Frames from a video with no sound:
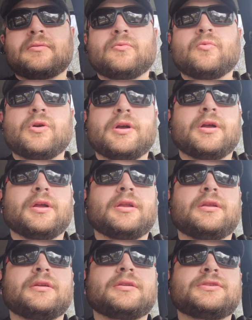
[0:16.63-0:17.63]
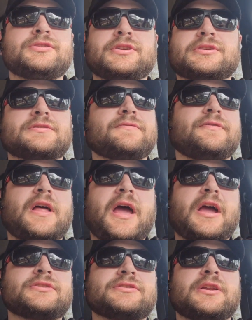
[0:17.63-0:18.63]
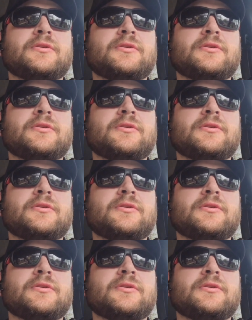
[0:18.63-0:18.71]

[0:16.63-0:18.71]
would just flash and